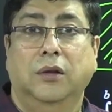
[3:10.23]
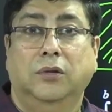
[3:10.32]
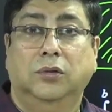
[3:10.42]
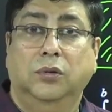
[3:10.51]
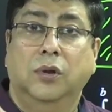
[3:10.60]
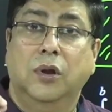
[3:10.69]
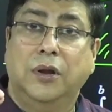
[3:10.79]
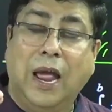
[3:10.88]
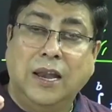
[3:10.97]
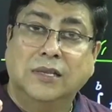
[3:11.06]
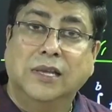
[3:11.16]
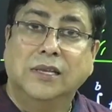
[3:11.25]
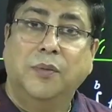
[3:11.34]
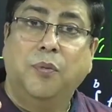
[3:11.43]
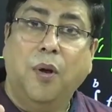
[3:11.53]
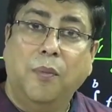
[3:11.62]
So tan x has
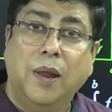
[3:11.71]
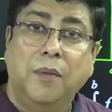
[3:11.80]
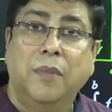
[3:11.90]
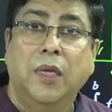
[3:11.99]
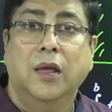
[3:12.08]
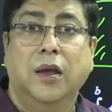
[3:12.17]
a problem,